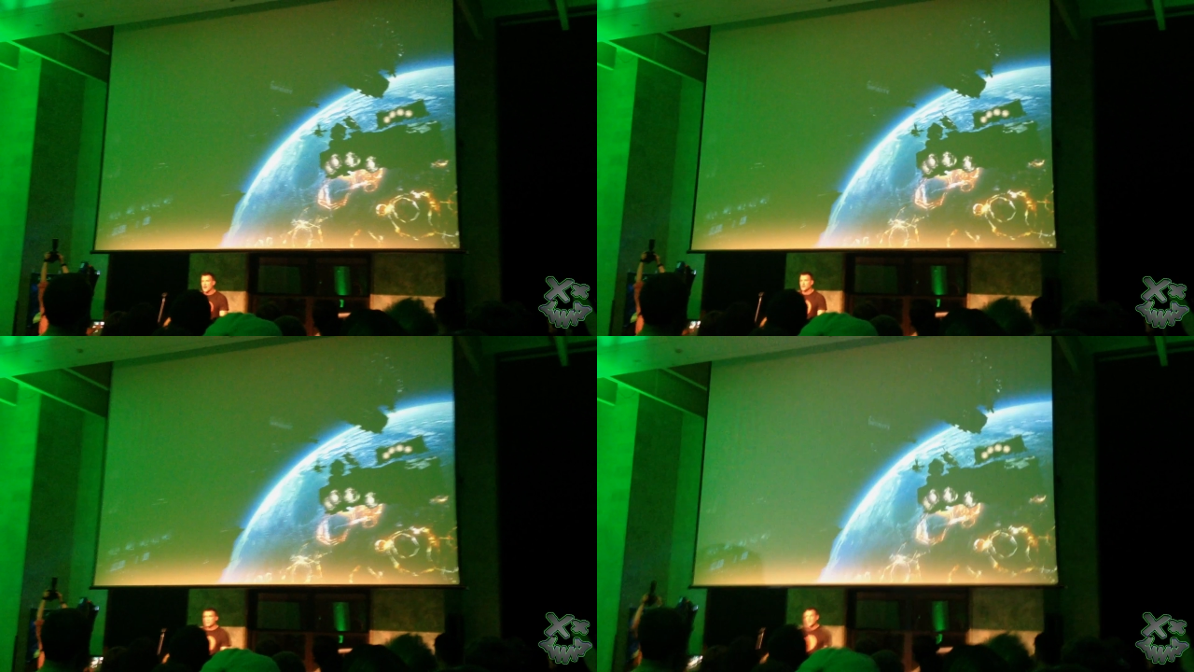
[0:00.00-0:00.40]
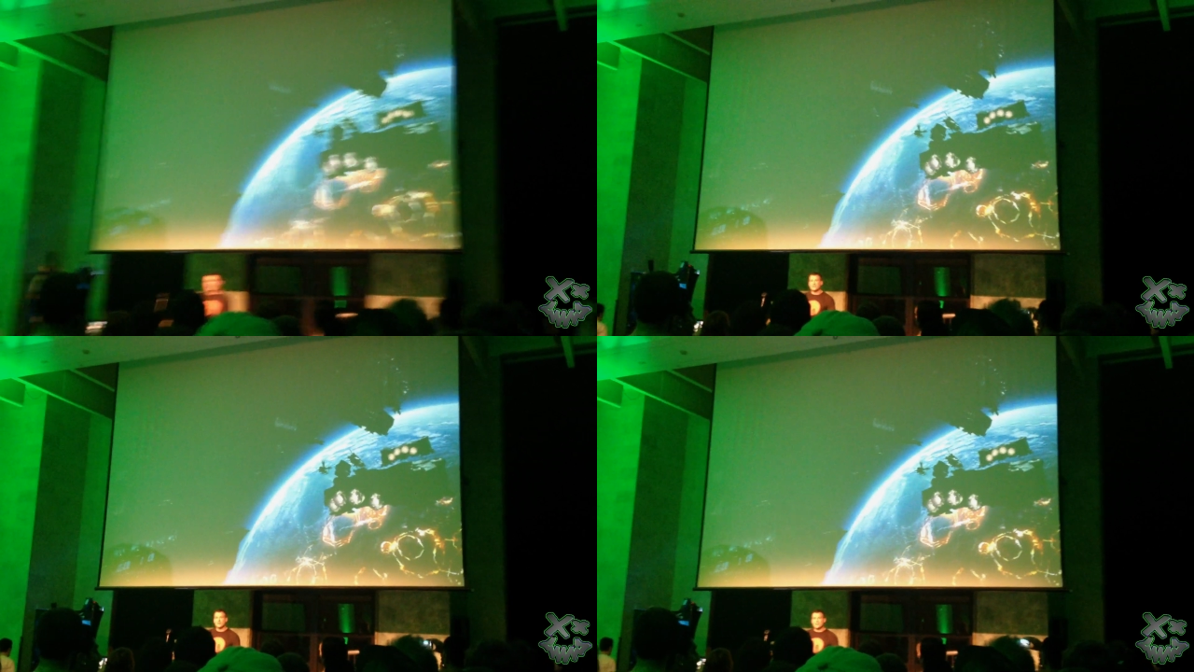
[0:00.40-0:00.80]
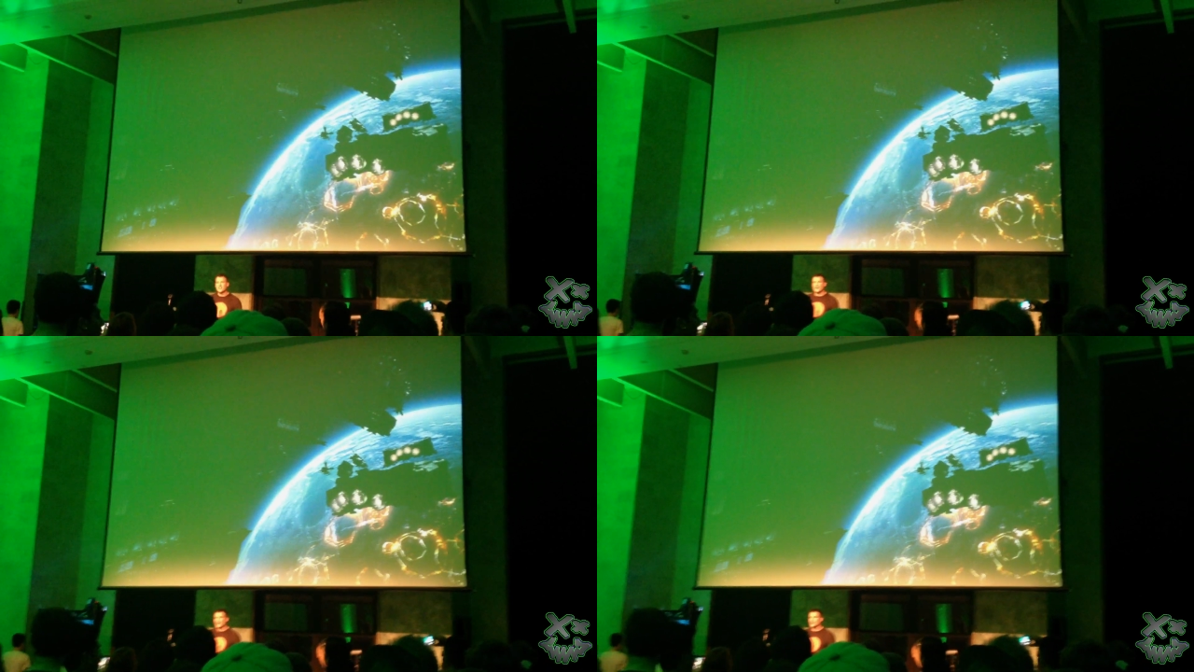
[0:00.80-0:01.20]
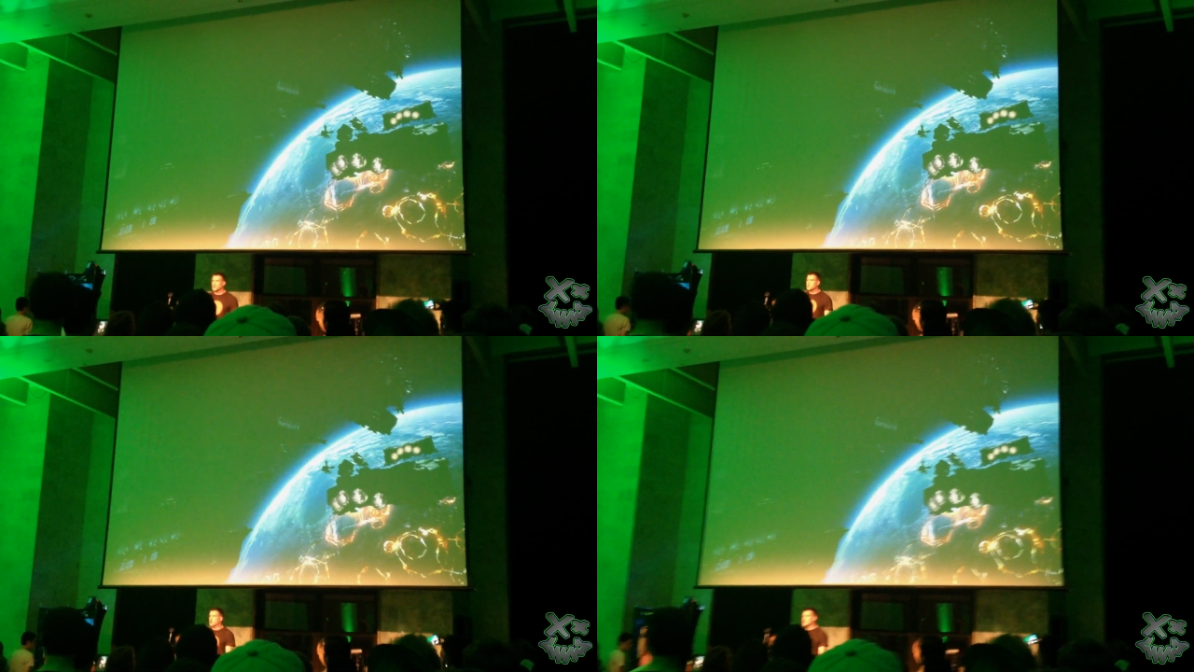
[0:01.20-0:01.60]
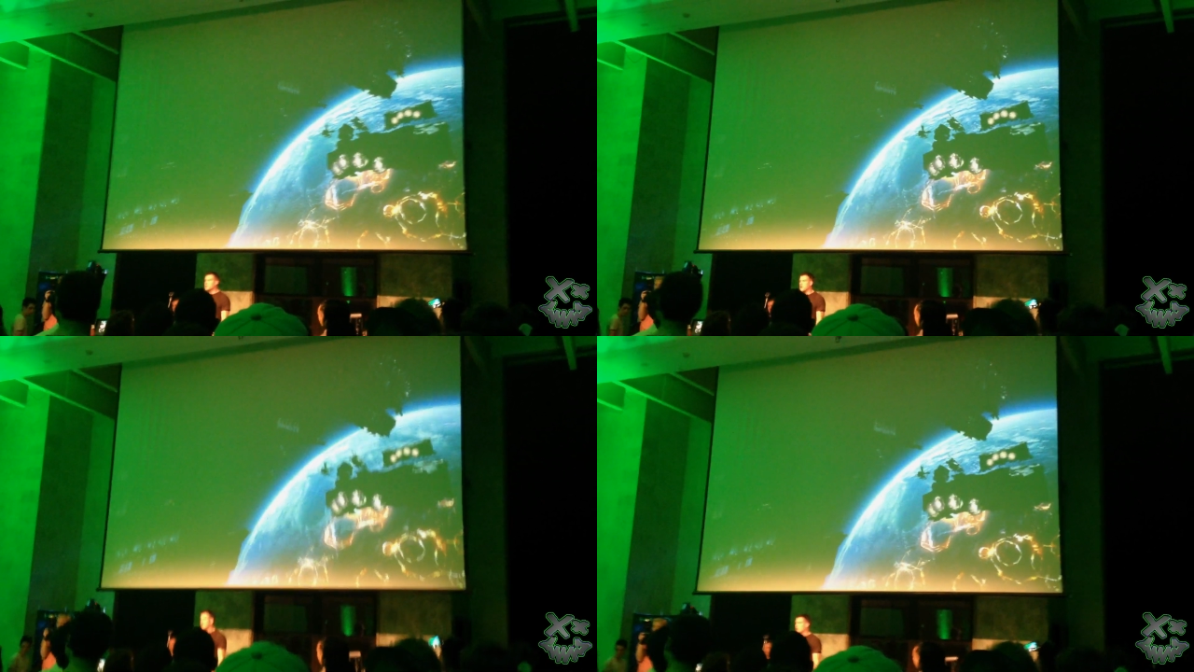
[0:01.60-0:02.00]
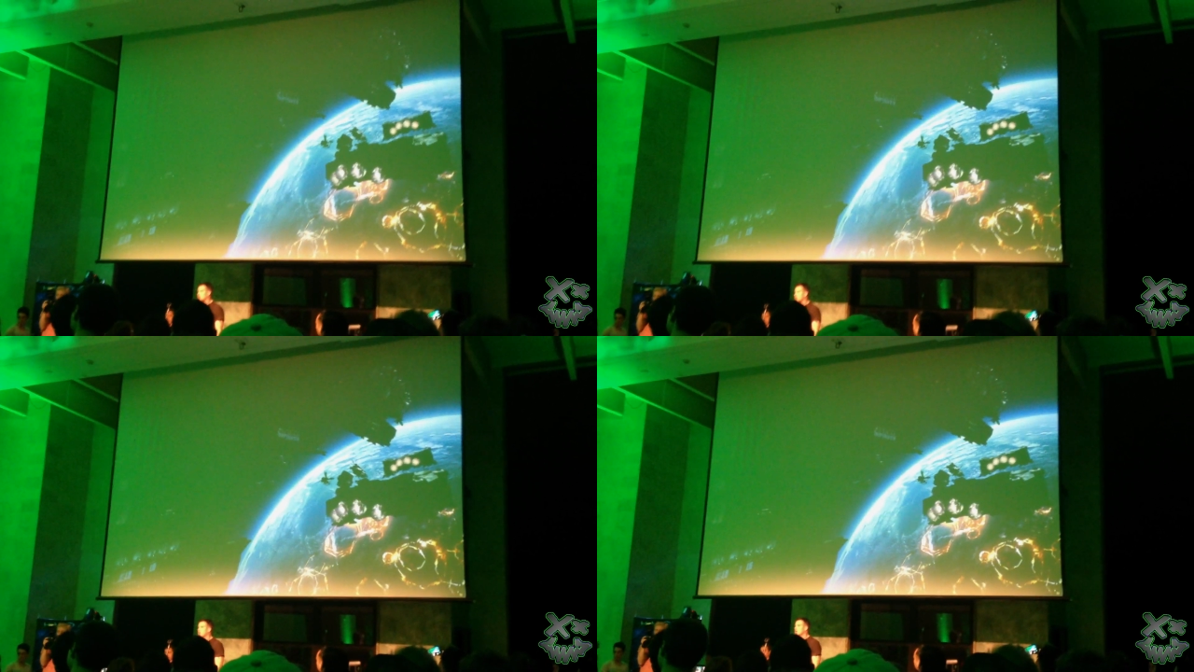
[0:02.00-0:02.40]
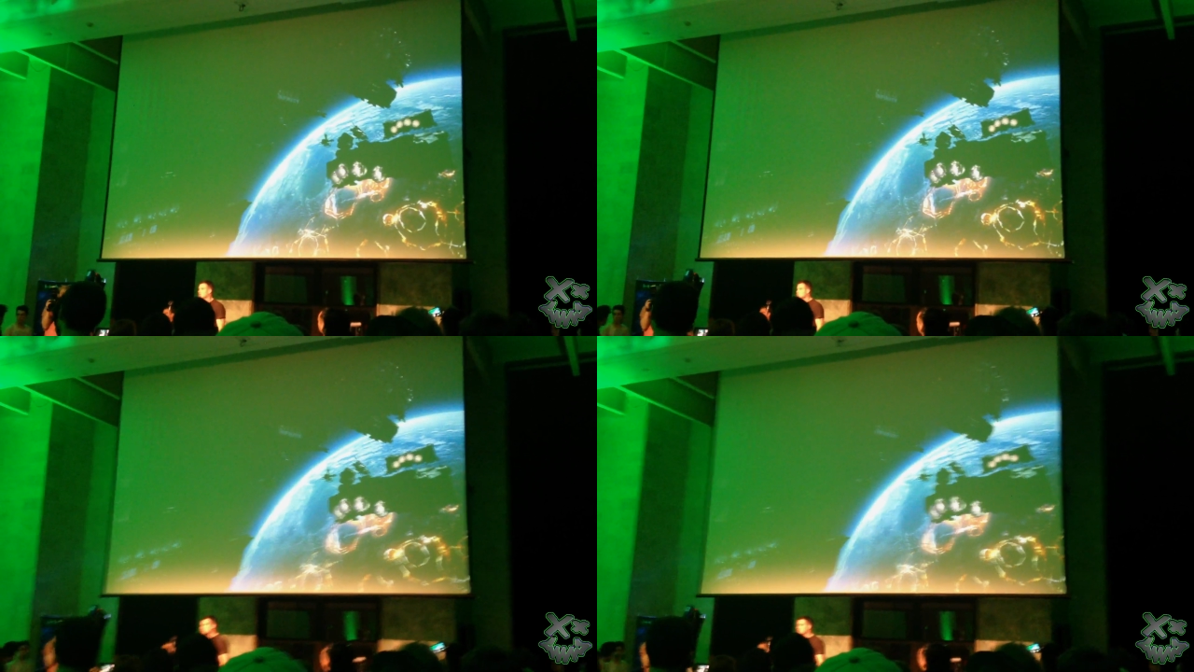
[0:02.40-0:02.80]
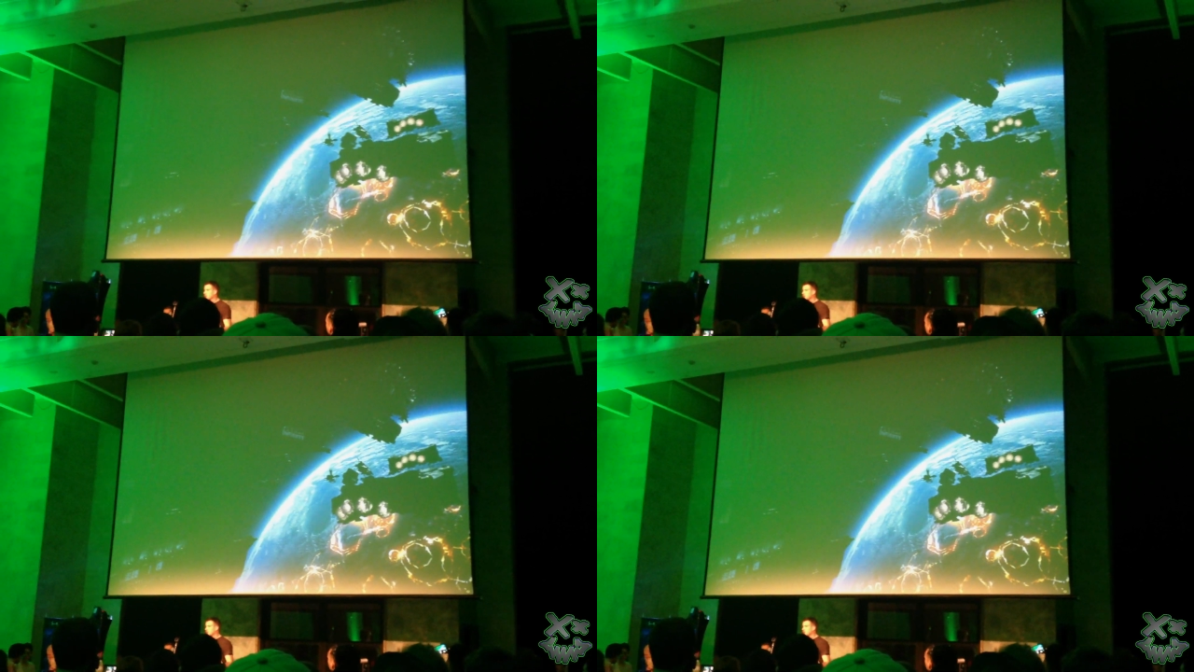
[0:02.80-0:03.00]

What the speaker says: [unreadable: no face in view]